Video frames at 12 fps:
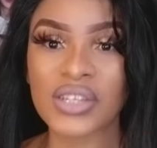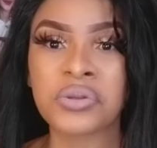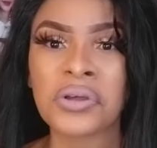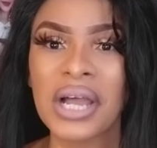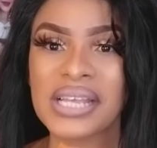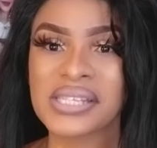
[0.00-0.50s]
It
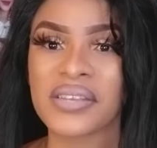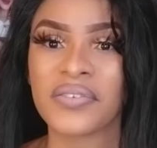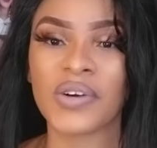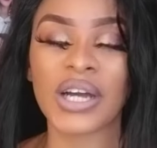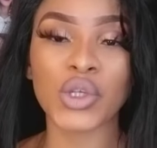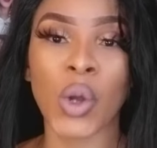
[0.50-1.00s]
looks as if
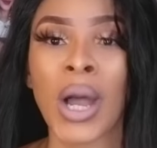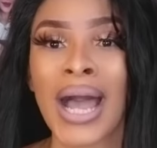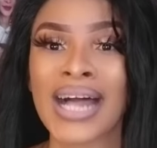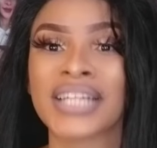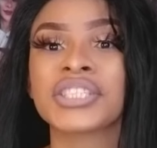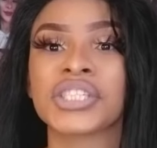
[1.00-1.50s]
your
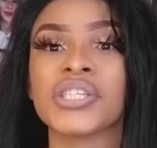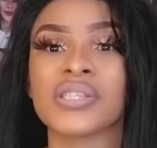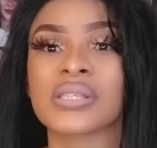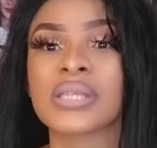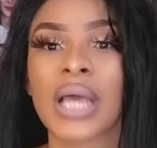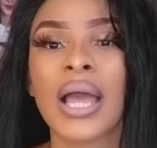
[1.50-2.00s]
heart
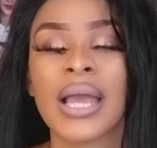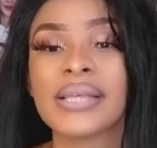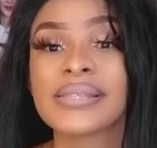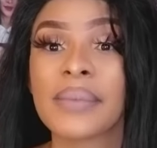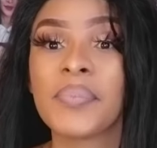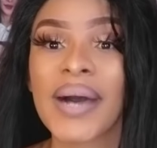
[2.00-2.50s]
is
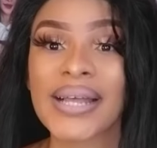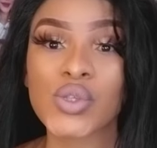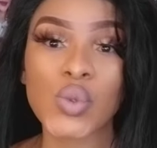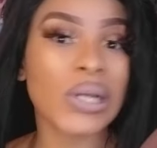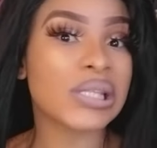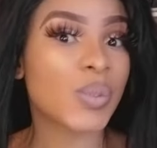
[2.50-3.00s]
about
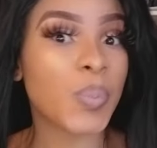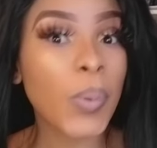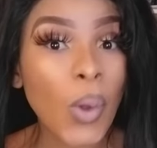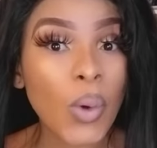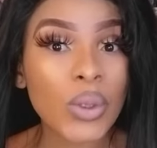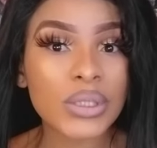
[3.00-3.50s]
to
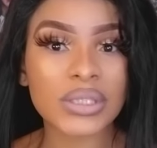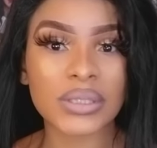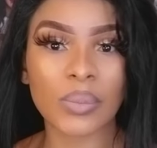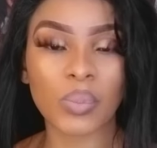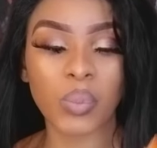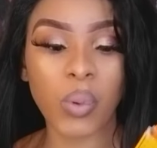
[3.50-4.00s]
explode.
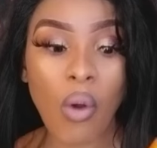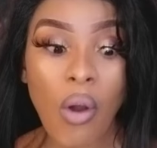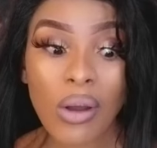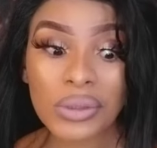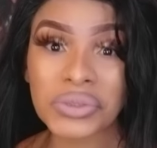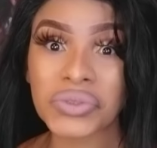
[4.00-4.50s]

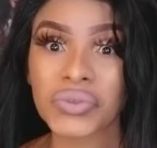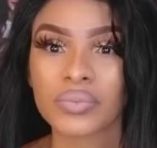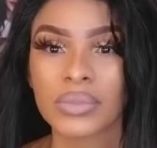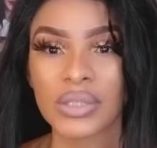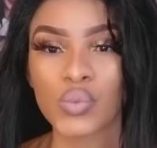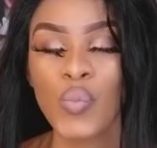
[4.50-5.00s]
But
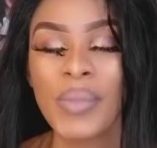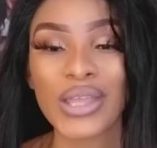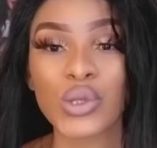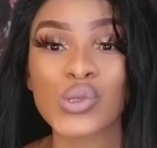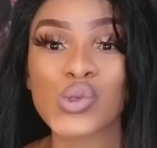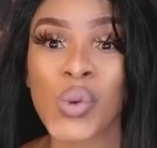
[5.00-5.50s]
it will
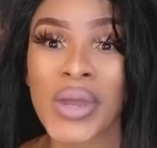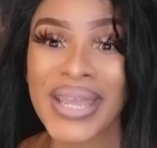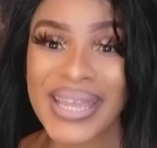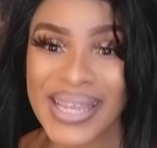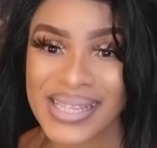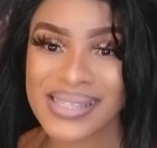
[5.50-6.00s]
make you to
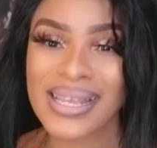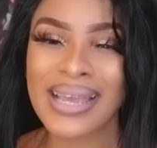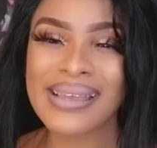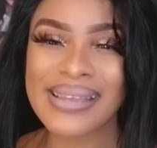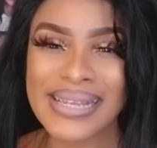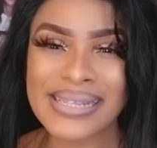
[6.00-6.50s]
eat,
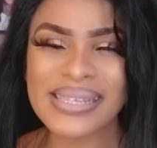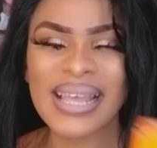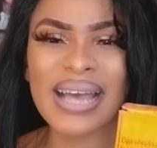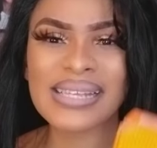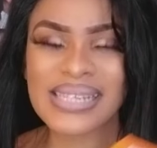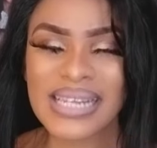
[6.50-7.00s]

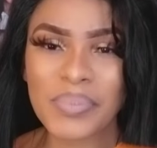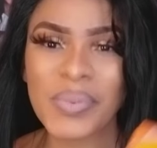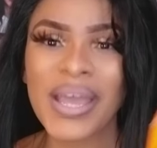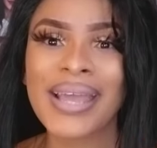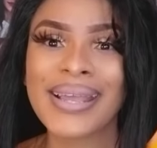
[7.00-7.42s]
sleep.